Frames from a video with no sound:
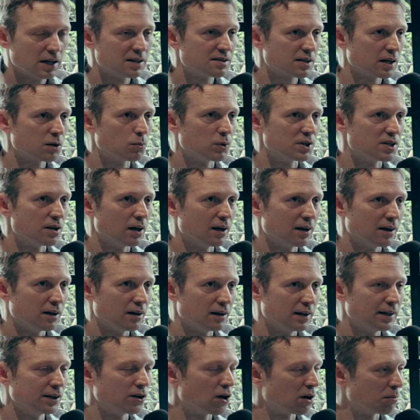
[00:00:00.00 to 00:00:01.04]
It's like what
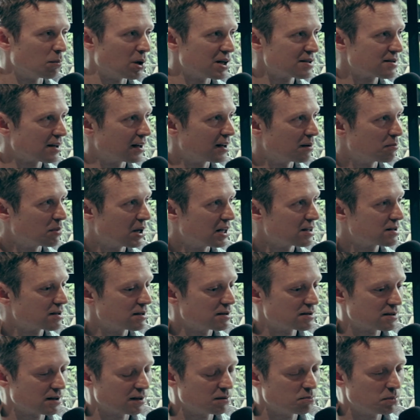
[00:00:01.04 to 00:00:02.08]
Elon Musk said it best. He
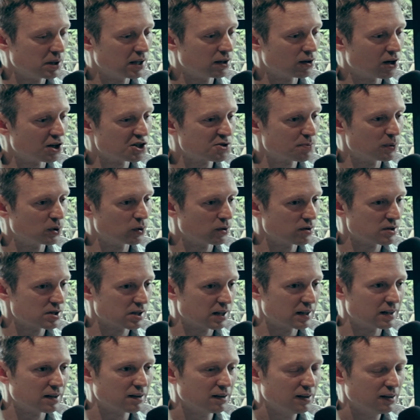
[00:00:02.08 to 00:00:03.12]
said, being an entrepreneur is
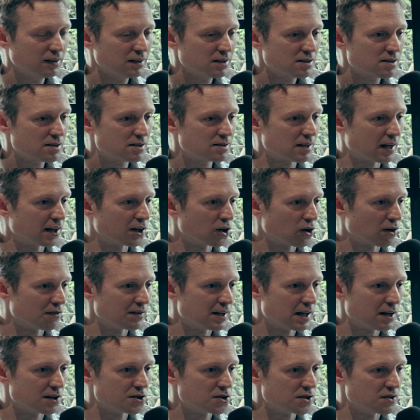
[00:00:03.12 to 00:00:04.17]
like standing on
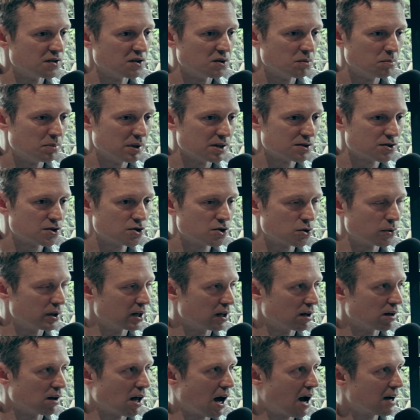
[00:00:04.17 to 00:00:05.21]
the edge of the abyss chewing
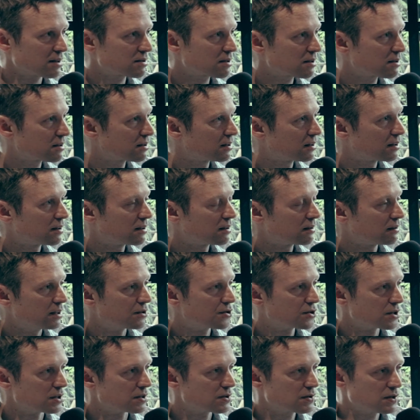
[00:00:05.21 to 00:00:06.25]
glass.
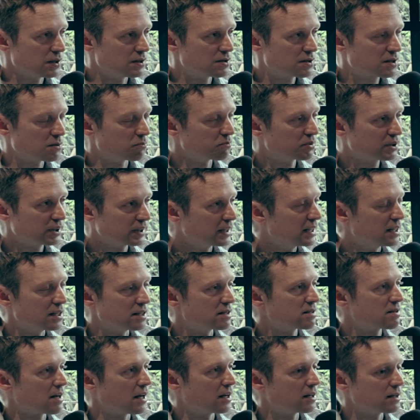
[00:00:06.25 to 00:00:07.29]
It's complete
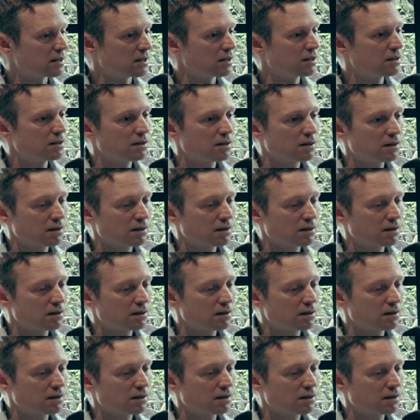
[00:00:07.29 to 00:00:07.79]
insanity.